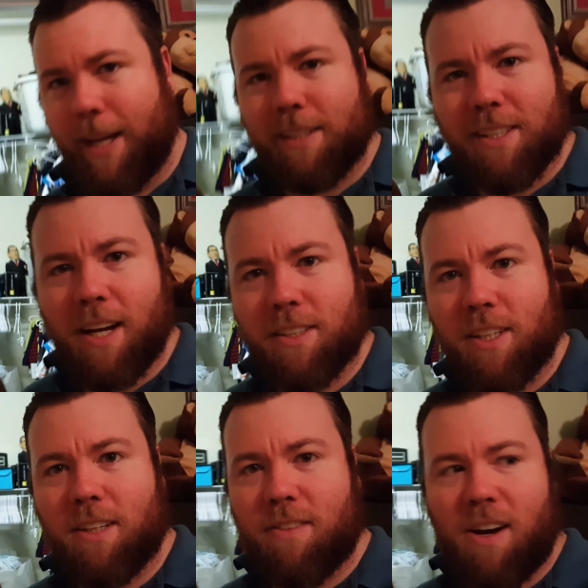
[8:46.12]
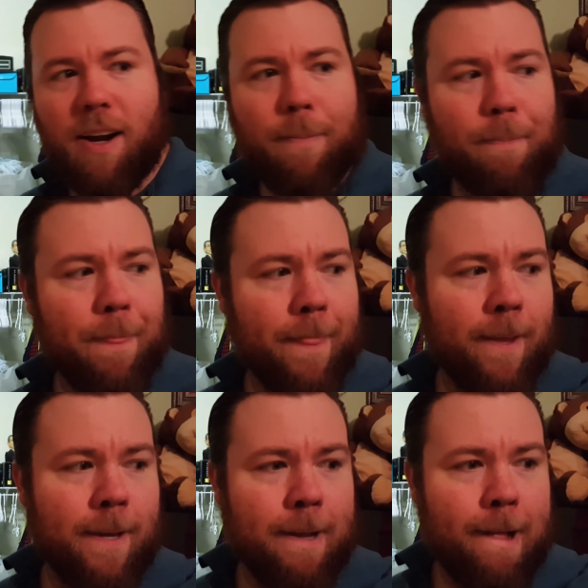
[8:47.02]
take his socks off. All right.
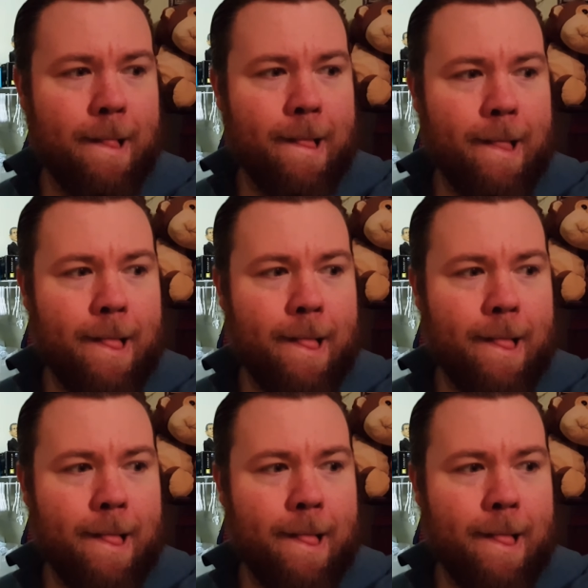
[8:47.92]
Stinky